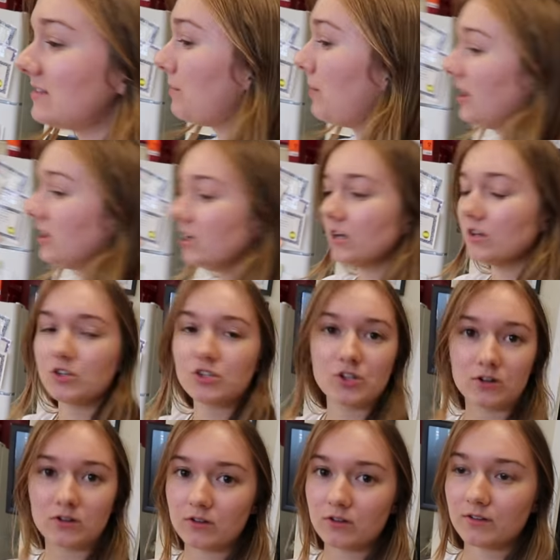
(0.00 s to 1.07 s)
Depending on the
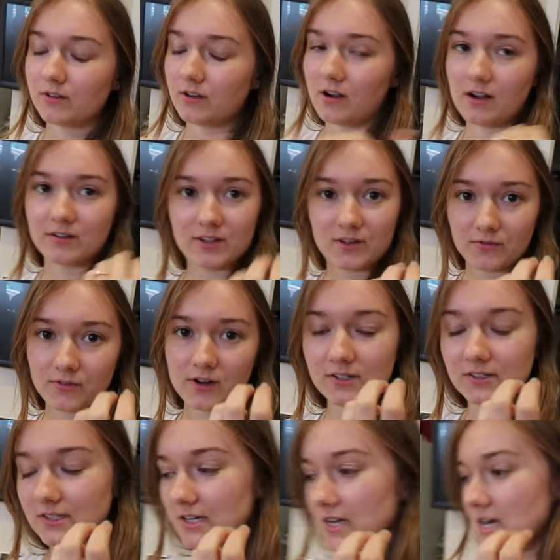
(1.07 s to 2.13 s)
turtle, there are
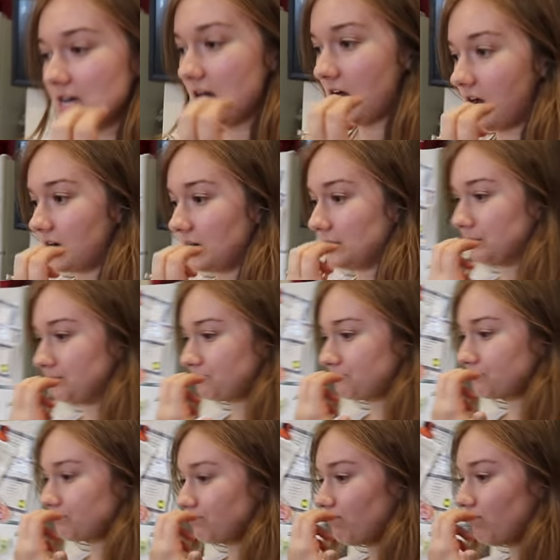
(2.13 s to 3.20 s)
different um,
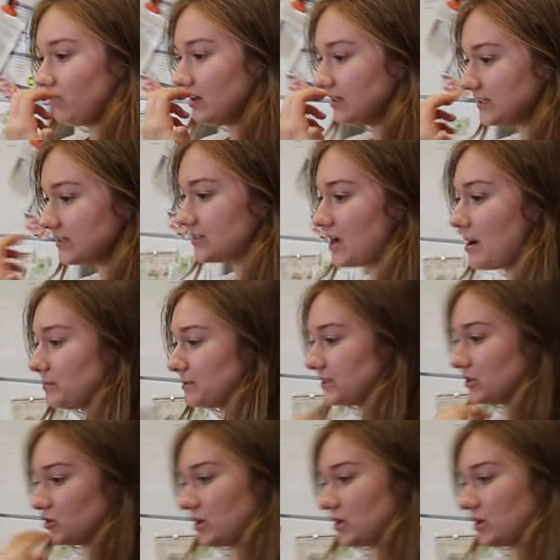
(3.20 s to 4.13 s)
steps and